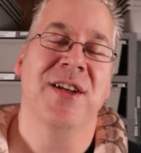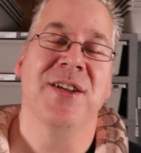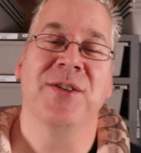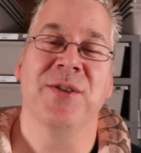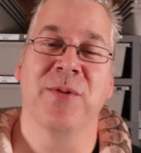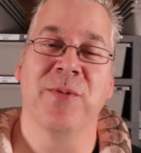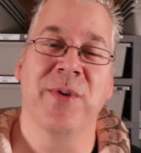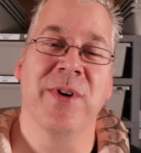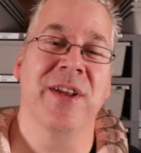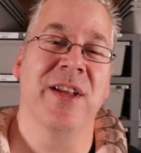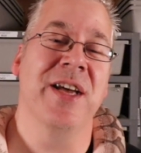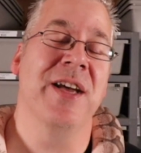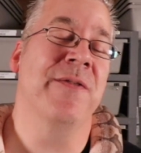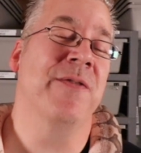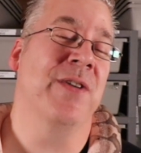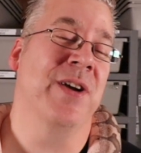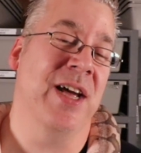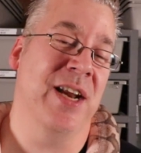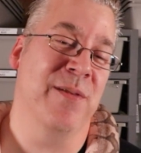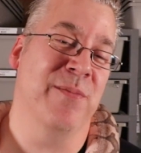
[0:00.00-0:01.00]
So really if
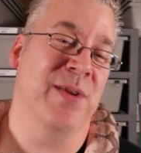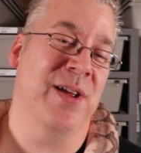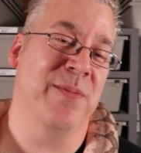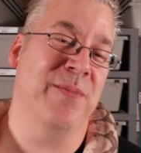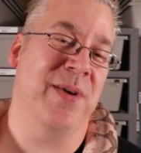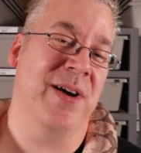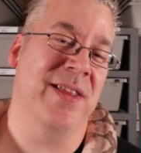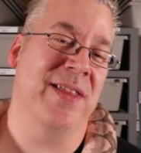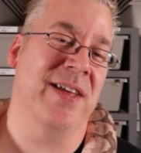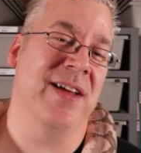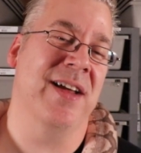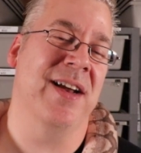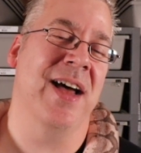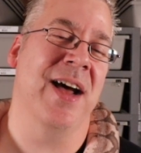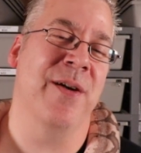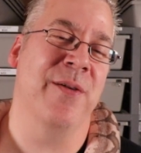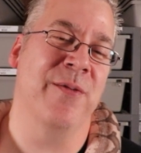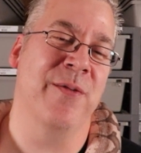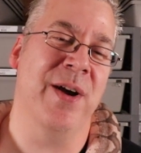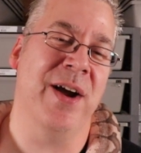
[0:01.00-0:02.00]
you're getting a blood python
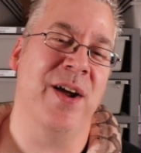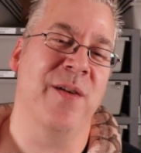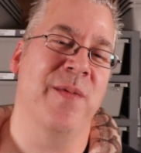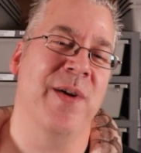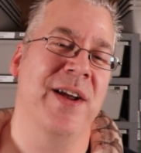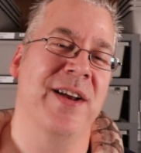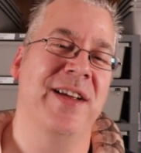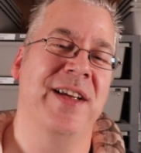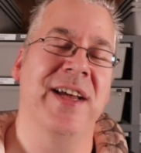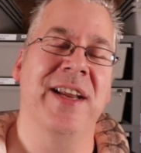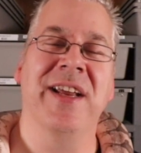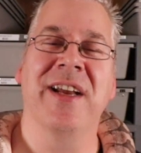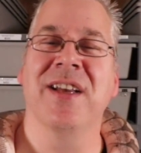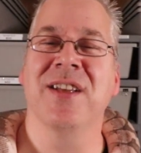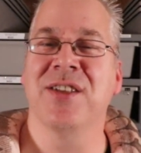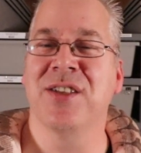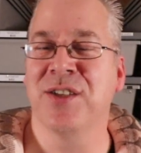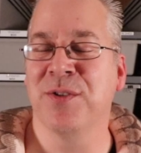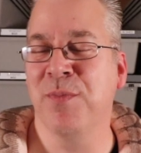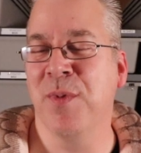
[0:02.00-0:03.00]
I would recommend getting
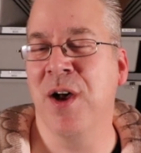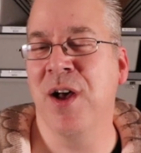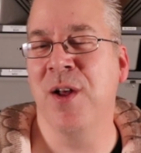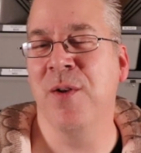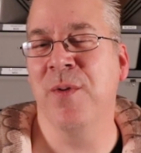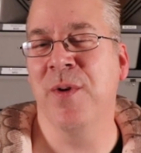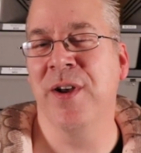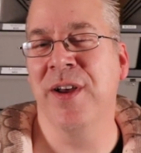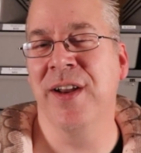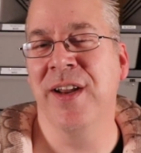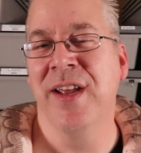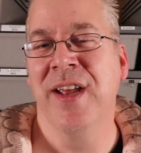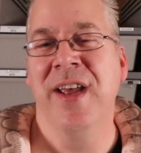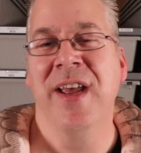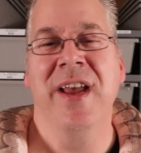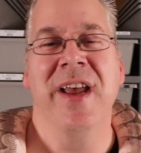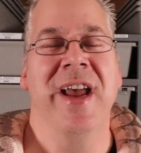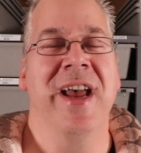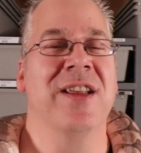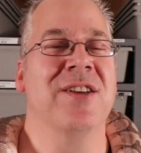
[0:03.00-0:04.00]
a small one
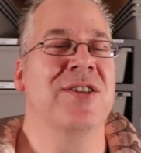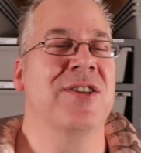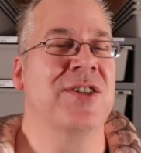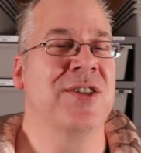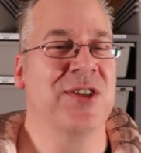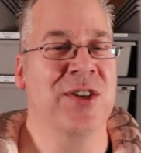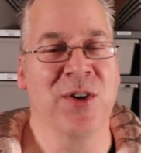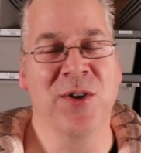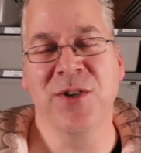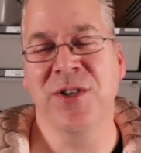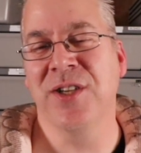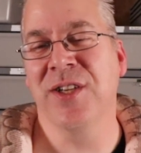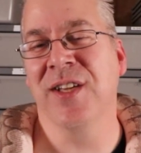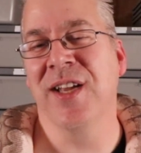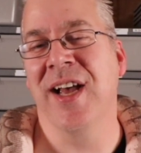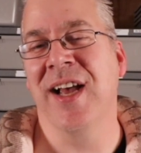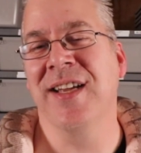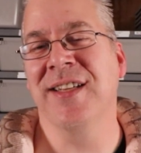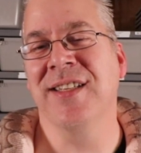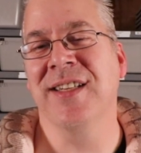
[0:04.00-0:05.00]
and
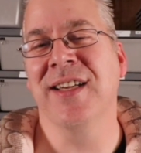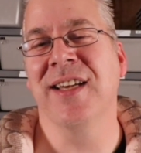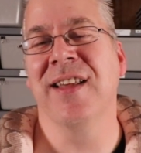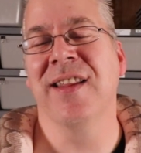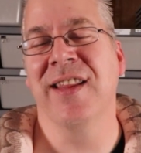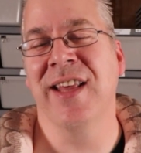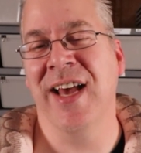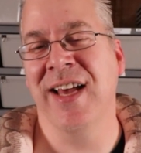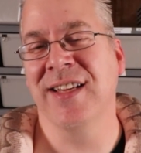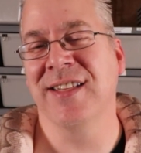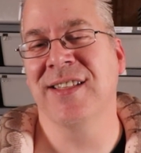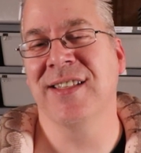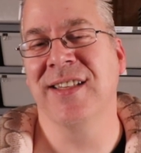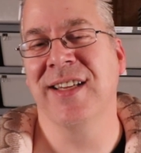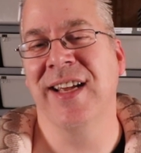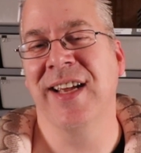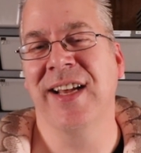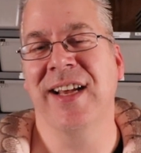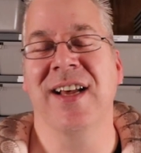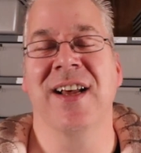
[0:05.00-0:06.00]
socializing that
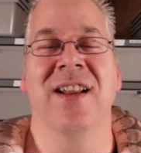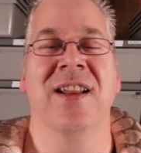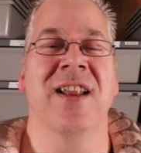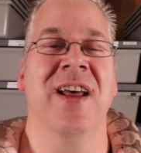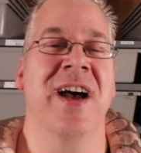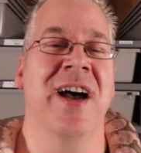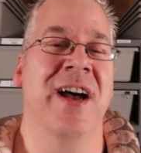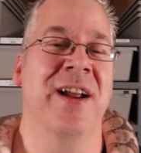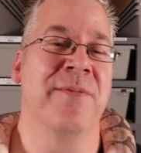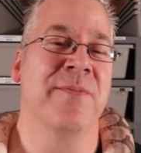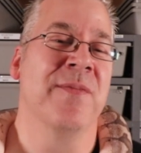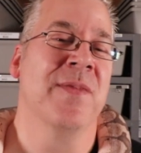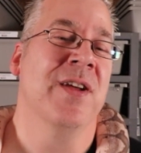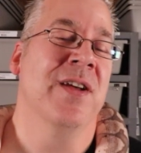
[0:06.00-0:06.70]
snake a lot.